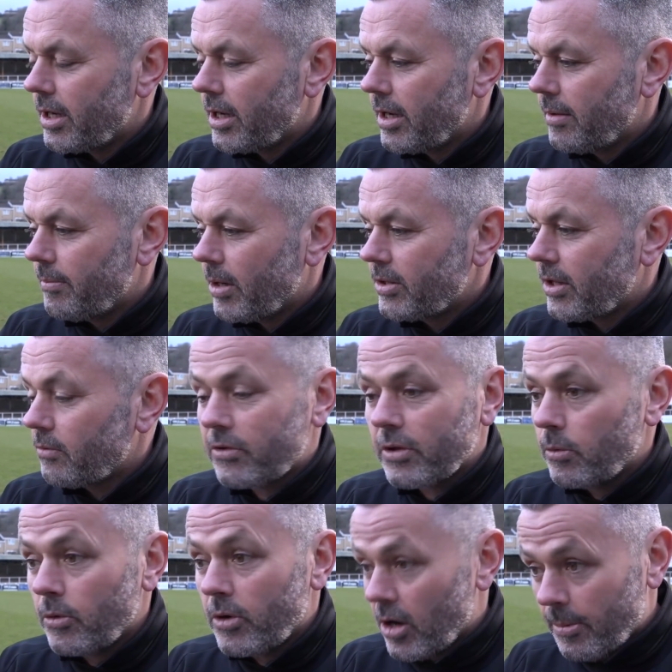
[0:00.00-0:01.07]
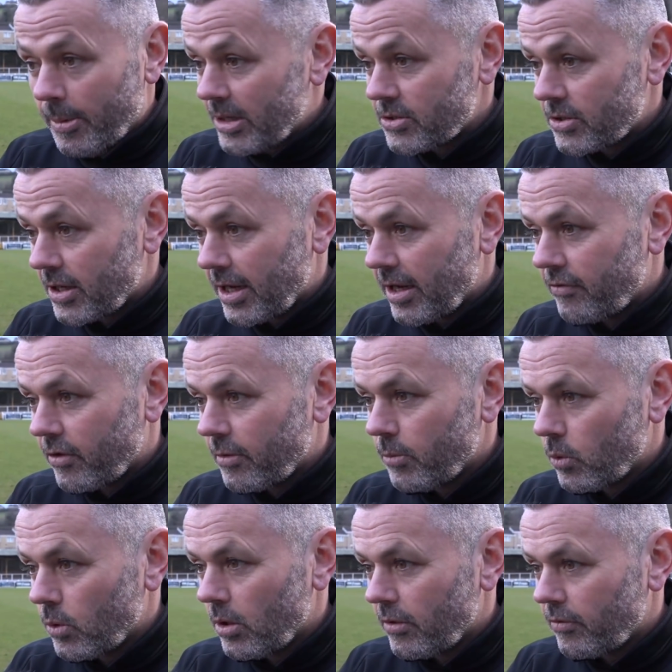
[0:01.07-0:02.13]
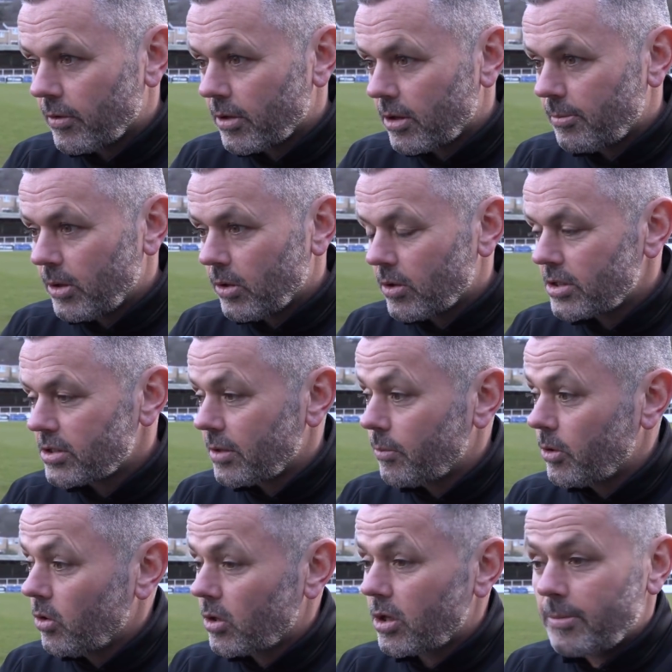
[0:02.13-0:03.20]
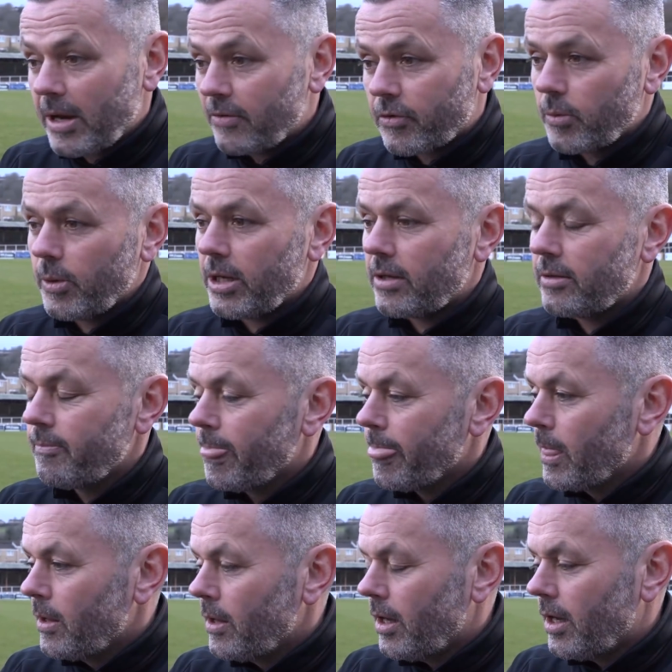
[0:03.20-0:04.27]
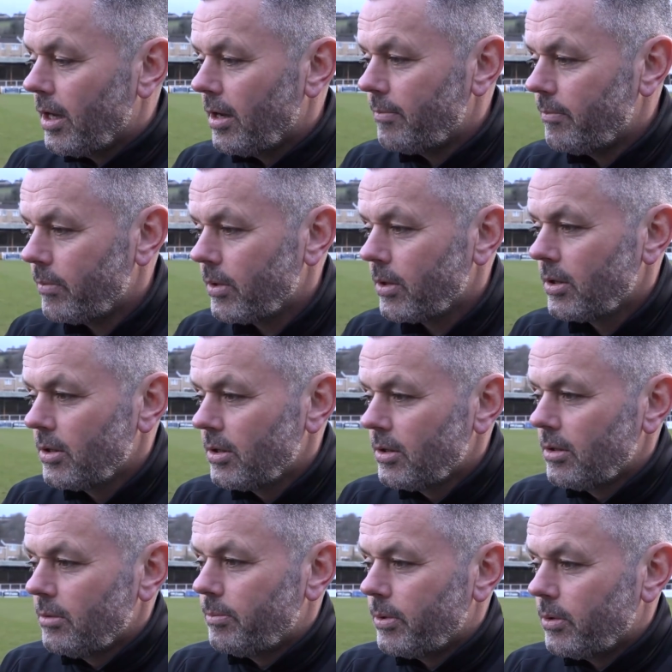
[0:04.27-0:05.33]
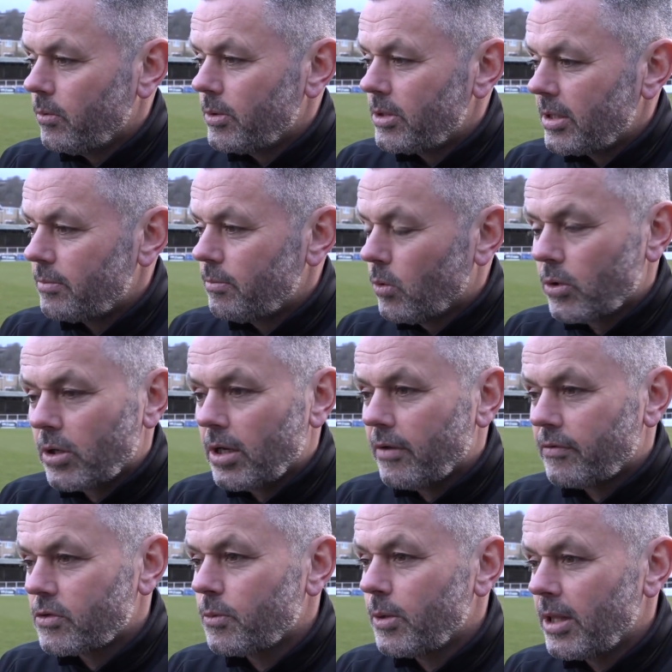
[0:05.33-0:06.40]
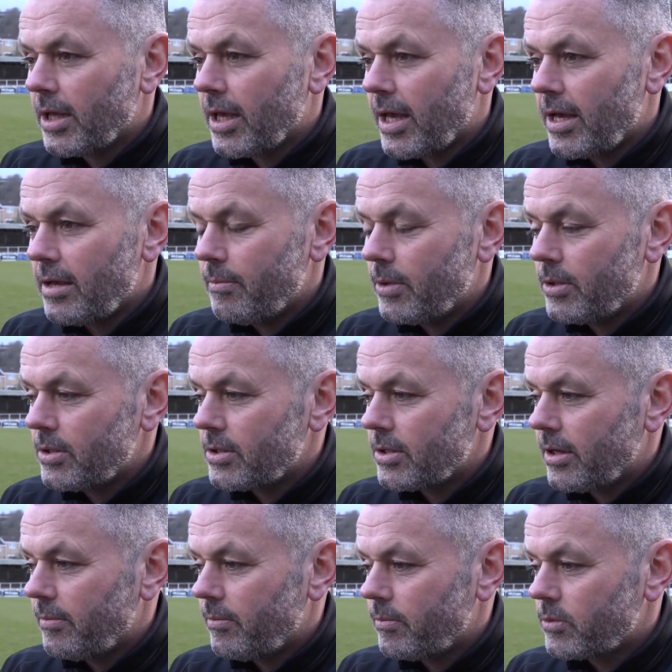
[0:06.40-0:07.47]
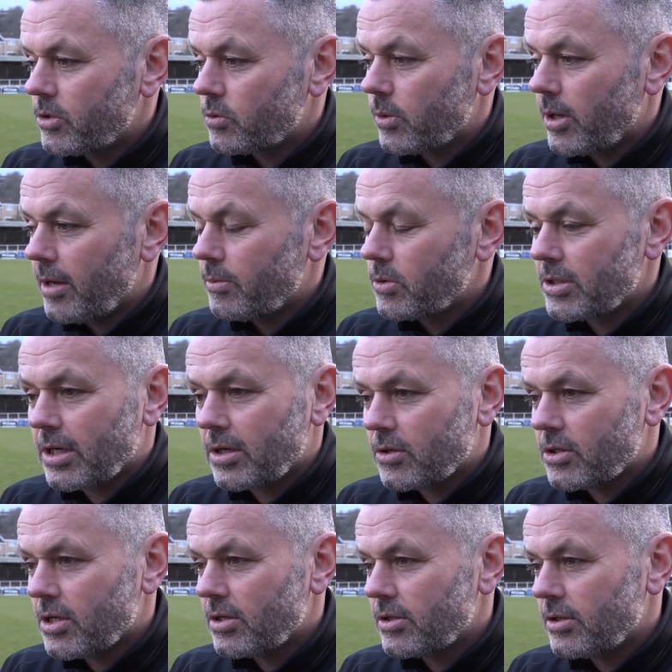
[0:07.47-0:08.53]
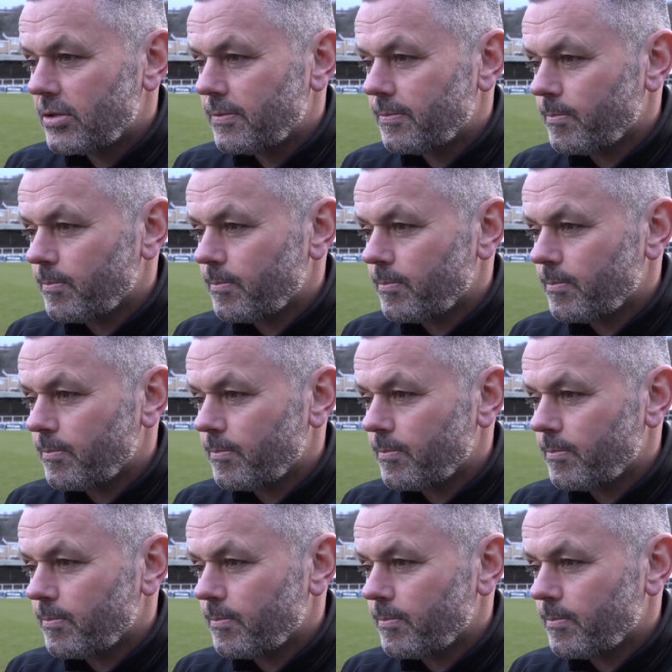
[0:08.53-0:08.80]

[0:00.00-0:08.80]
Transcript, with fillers: Um, I don't think we were at our best today, if I'm all, if I'm going to be honest, and we're not going to be every week. Um, but we did more than enough to win the game and um, just weren't able to take our chances.